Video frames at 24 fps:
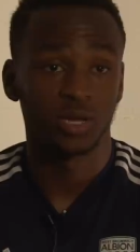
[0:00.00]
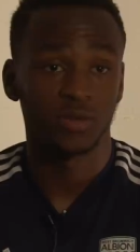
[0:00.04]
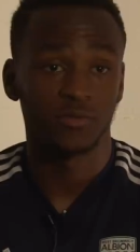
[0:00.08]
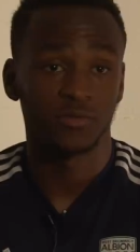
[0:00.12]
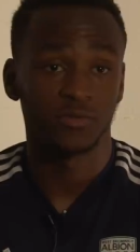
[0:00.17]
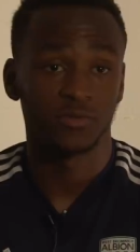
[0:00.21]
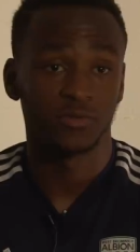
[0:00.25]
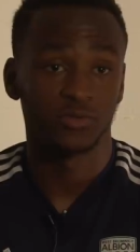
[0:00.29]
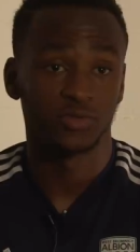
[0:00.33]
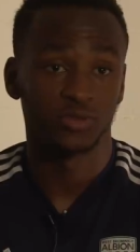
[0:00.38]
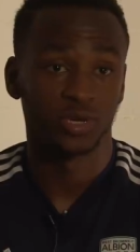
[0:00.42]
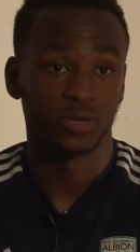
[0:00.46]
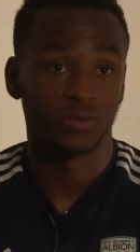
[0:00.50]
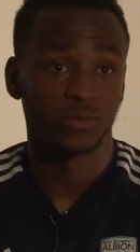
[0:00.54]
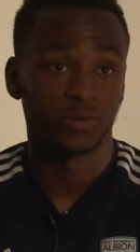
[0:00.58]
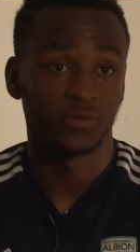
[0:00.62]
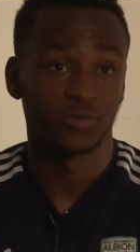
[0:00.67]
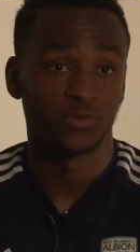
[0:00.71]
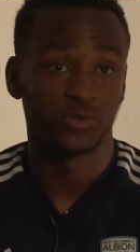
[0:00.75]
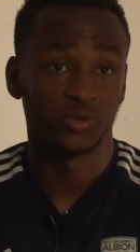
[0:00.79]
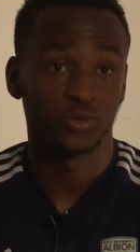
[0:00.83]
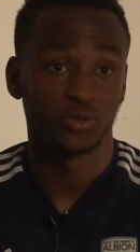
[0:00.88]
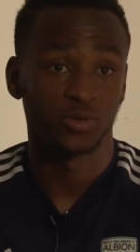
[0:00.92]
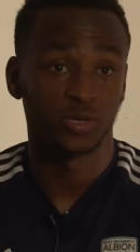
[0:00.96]
never dream
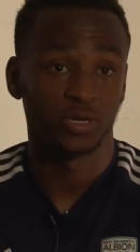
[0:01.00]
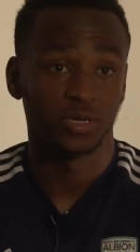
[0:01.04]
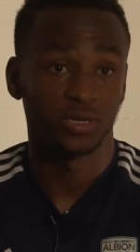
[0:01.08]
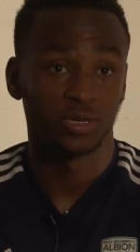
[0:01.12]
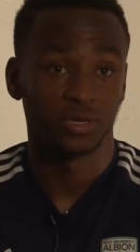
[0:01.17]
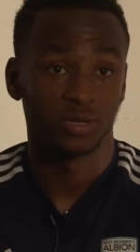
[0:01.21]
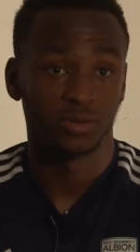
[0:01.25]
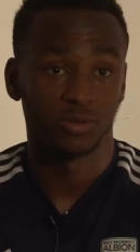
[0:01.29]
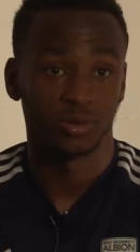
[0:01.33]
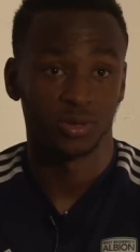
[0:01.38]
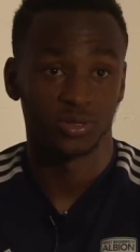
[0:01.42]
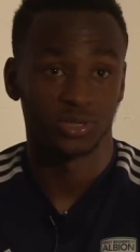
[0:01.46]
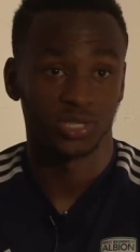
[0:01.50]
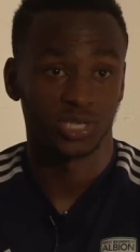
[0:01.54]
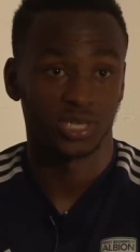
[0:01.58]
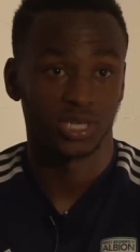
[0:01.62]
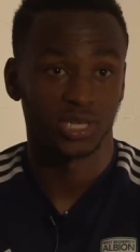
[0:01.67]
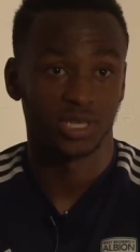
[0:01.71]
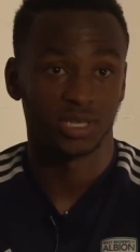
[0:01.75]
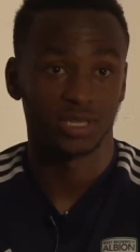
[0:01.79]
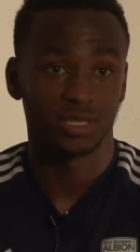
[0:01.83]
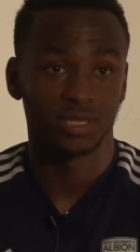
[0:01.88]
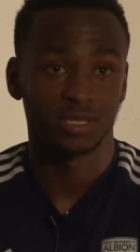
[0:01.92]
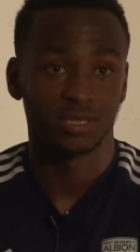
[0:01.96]
of doing when I was a
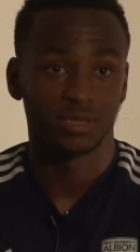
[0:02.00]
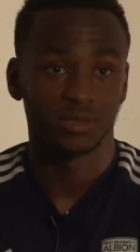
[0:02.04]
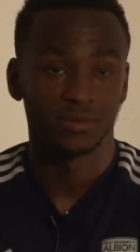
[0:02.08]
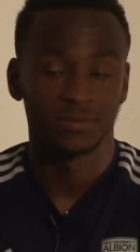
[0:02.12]
kid.